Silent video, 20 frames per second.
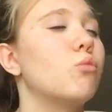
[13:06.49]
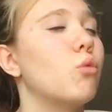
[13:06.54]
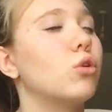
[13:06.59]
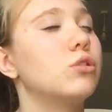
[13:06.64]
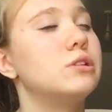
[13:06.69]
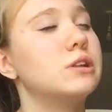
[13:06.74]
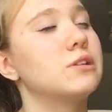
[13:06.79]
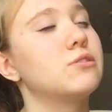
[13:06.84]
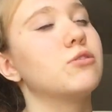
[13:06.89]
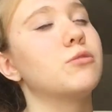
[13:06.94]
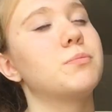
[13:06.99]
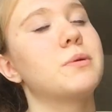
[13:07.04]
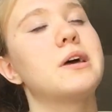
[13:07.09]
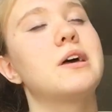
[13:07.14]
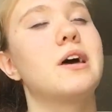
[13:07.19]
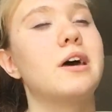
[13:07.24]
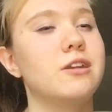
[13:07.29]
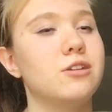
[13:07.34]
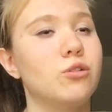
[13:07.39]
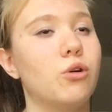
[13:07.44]
one little bit
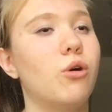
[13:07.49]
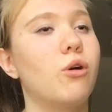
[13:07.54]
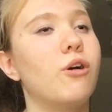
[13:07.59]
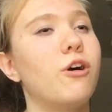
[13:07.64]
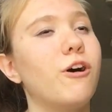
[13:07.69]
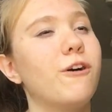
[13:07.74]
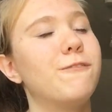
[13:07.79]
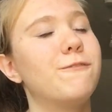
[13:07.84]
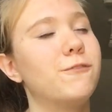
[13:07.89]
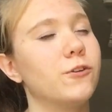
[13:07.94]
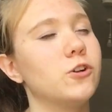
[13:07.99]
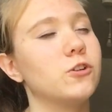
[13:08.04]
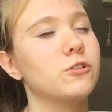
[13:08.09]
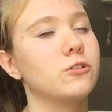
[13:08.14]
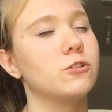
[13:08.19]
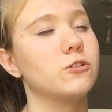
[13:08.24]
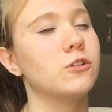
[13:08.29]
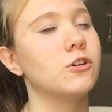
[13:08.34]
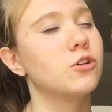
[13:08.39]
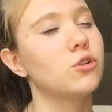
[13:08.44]
and not a
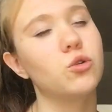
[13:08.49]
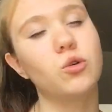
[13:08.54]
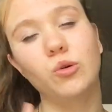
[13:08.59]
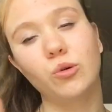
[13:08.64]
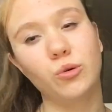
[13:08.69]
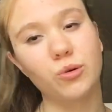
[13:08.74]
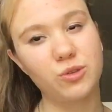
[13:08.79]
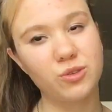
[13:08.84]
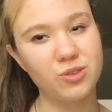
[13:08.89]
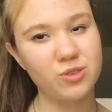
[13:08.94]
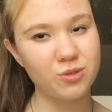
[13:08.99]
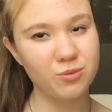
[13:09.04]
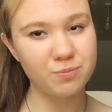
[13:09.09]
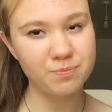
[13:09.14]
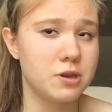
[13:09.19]
full course.